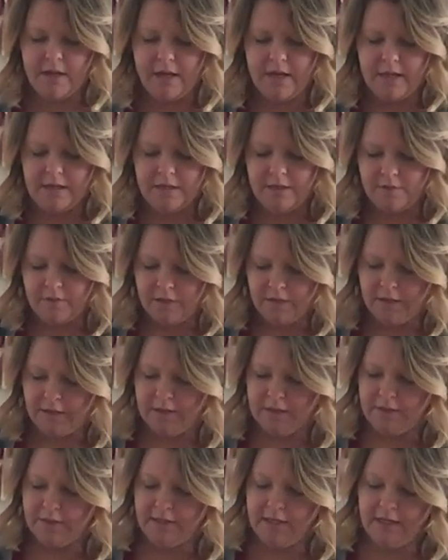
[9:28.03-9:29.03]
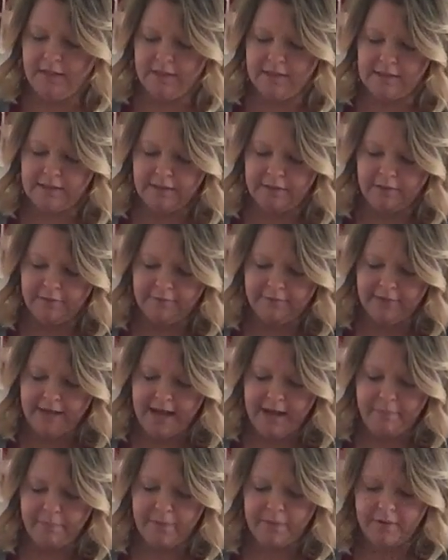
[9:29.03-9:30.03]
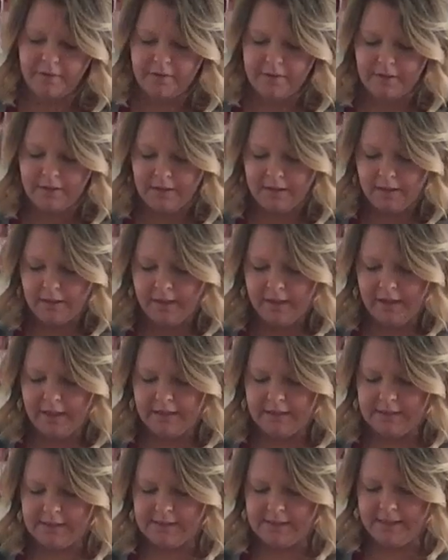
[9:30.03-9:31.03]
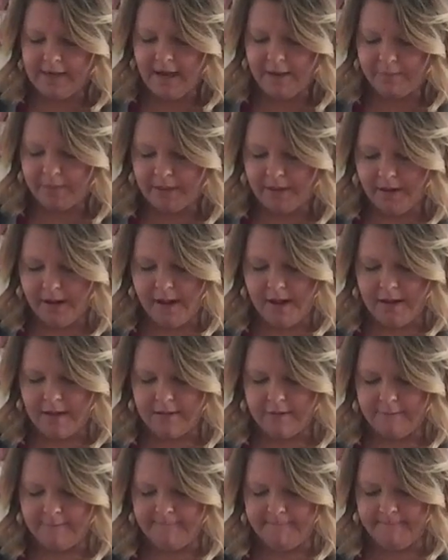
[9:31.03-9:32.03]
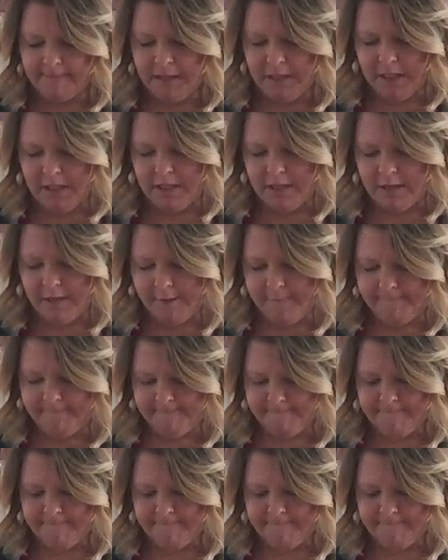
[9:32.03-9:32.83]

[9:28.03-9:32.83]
And you are going to take this little flap and snap it on here.